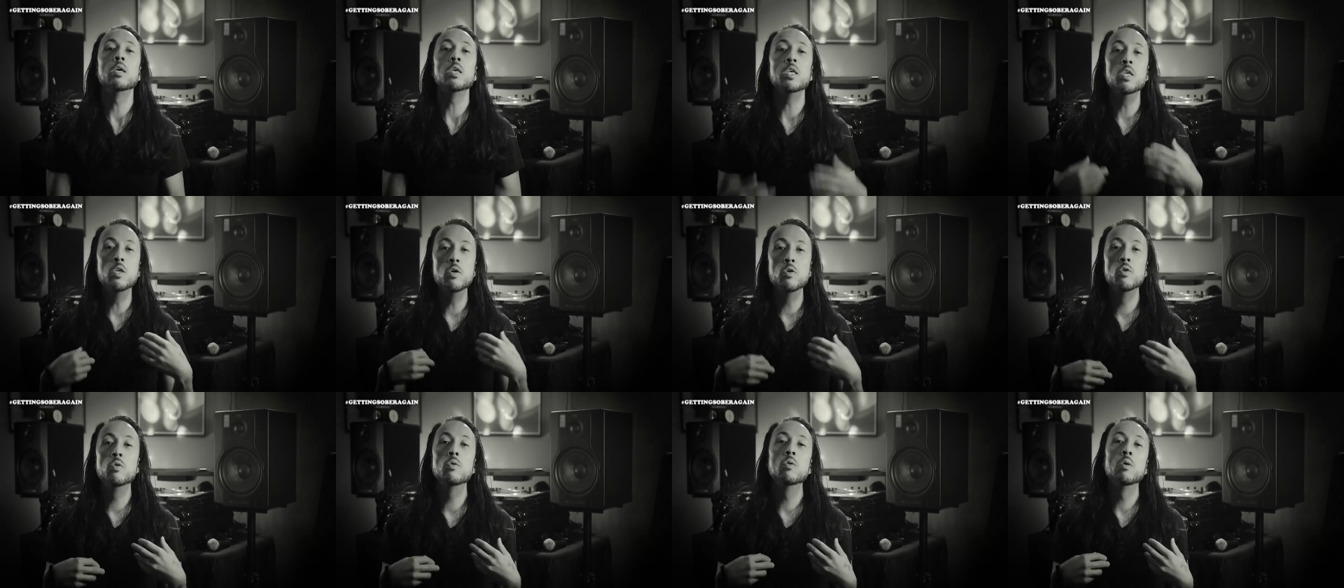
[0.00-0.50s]

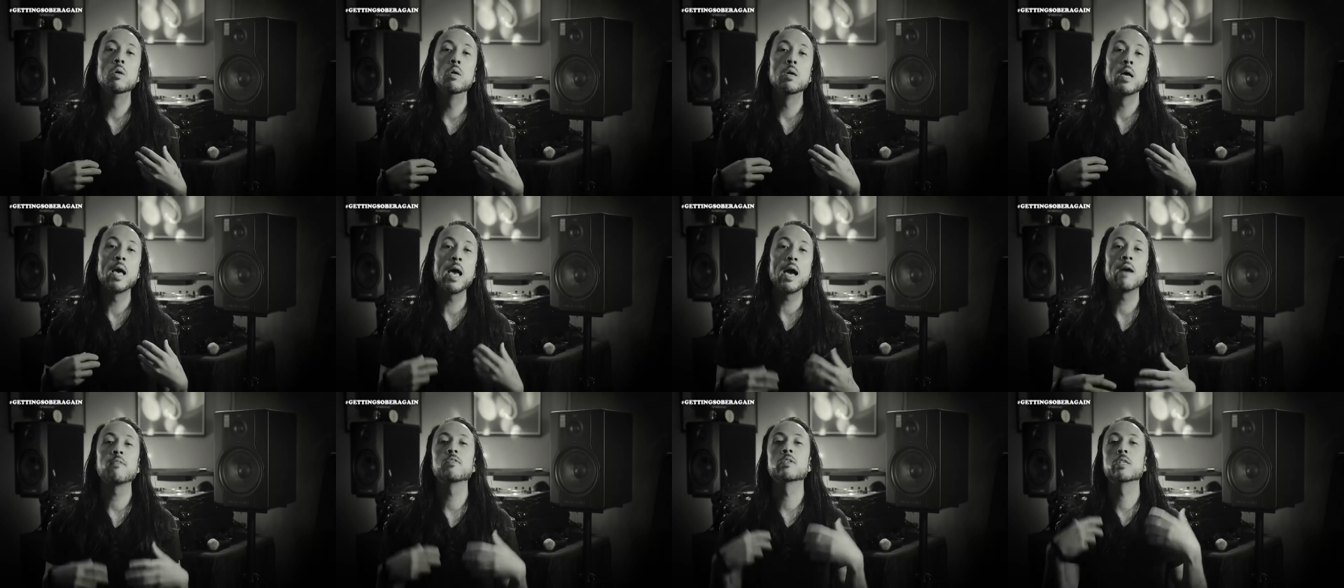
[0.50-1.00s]
you
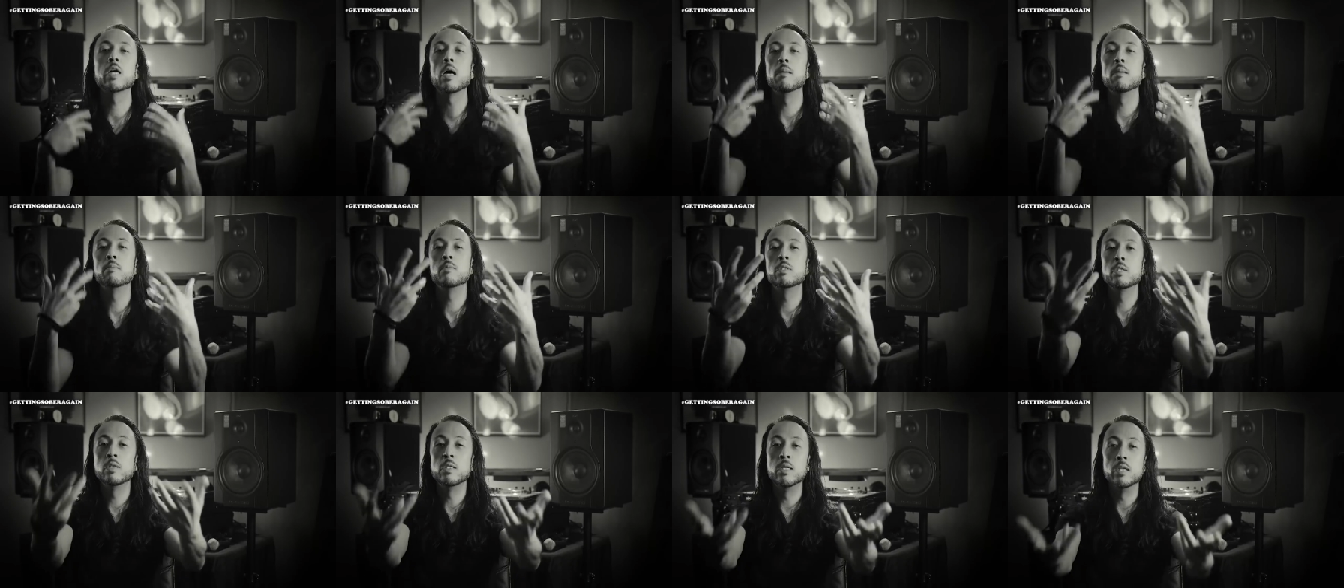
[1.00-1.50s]
have to
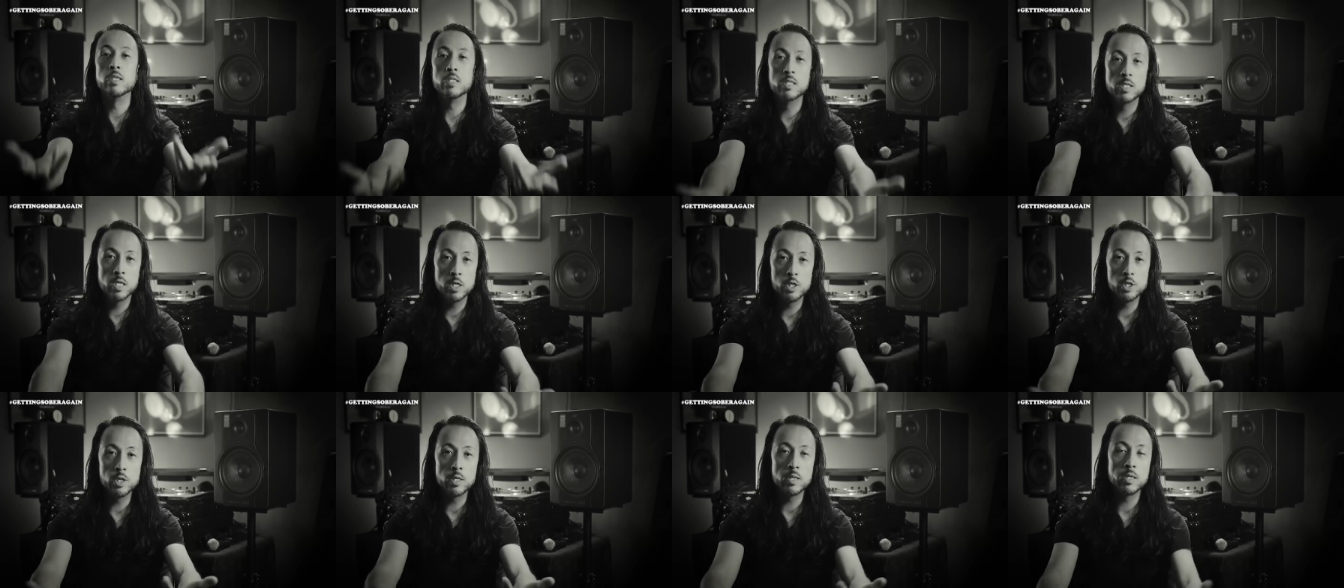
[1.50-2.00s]
come to the
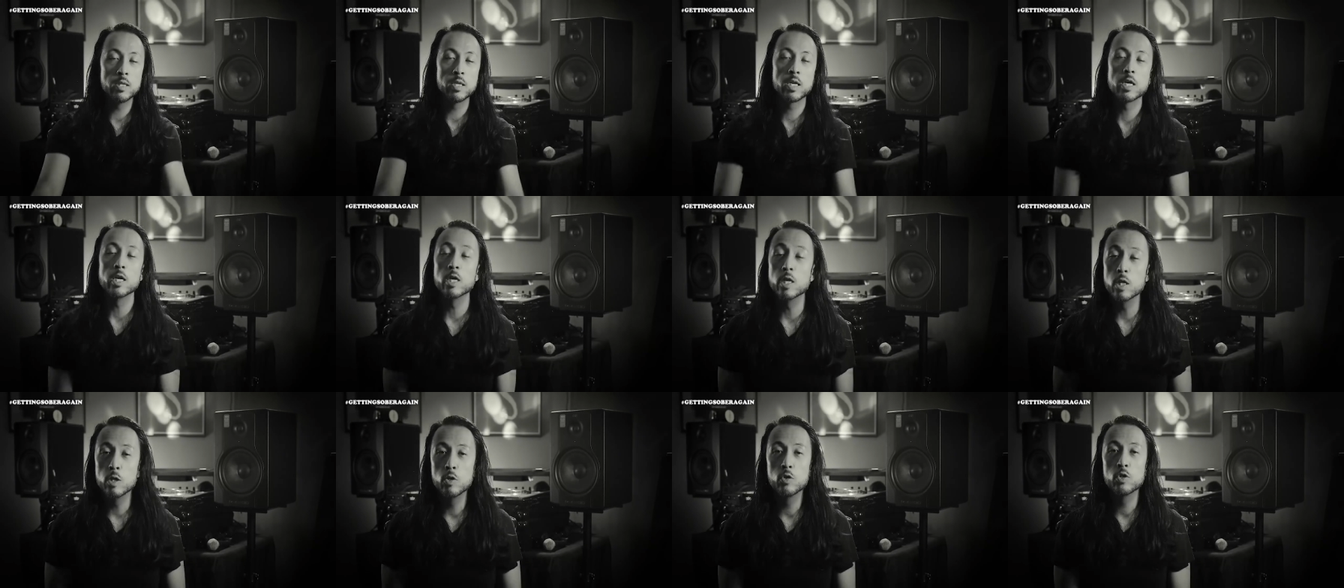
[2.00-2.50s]
decision and the
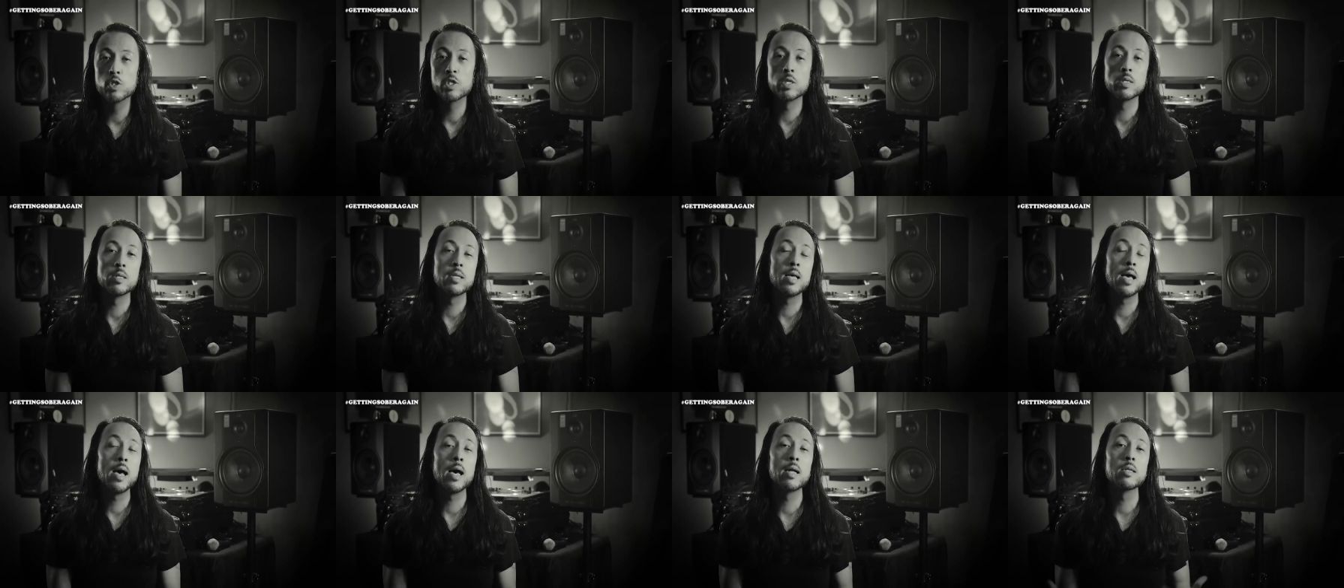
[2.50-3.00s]

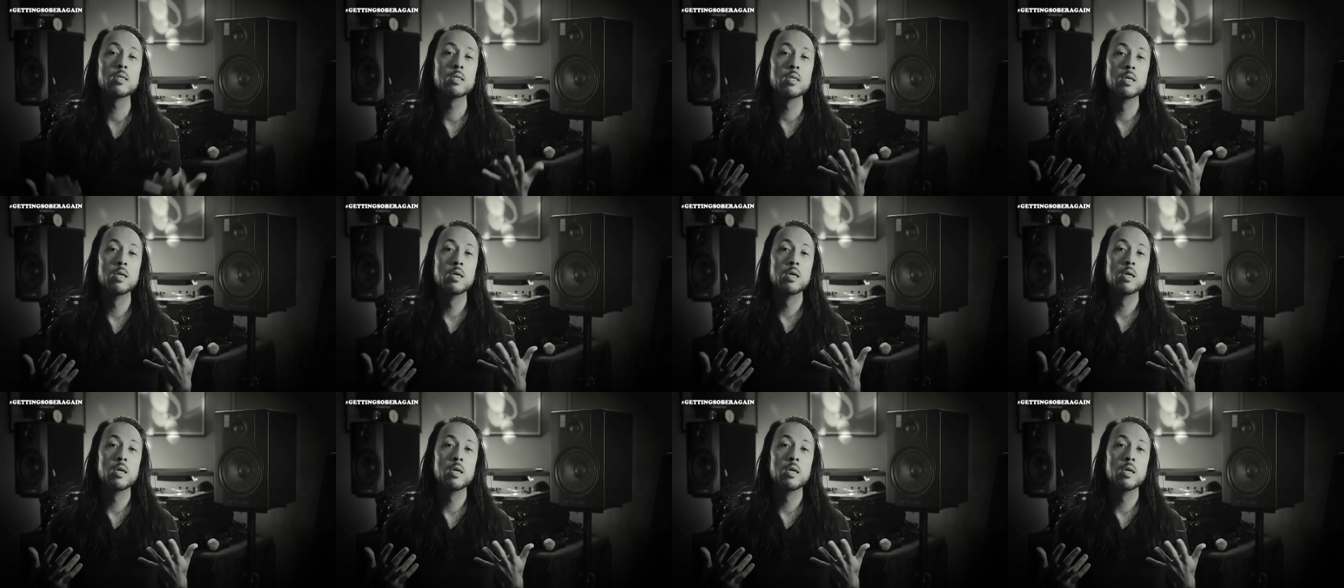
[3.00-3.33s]
conclusion that